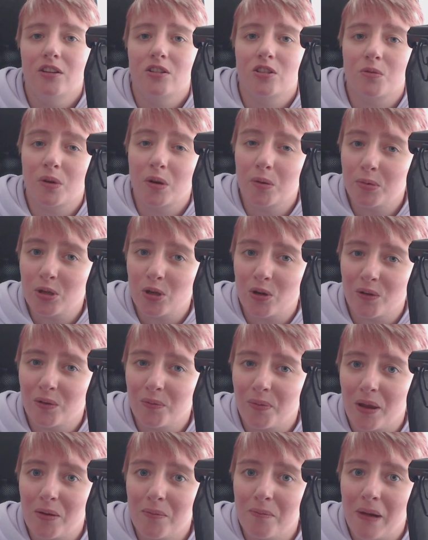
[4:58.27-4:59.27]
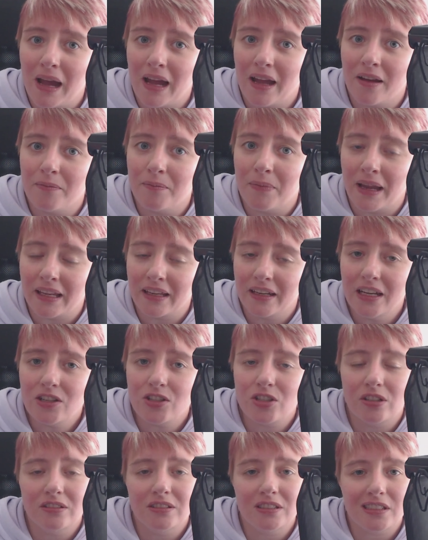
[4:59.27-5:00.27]
So we're going to be talking about
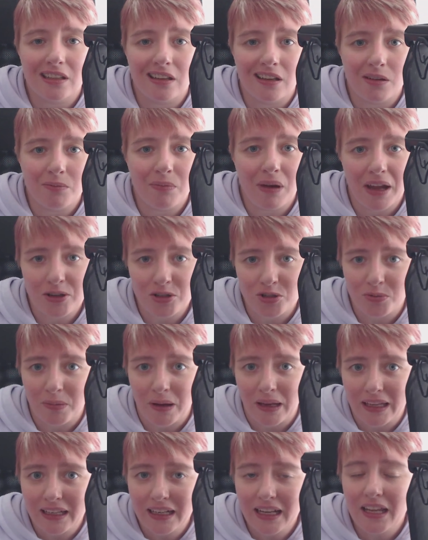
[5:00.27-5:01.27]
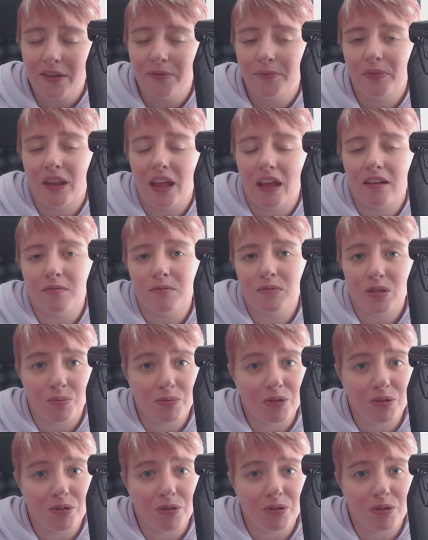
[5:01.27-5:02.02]
migrations, Azure Migrate, some of the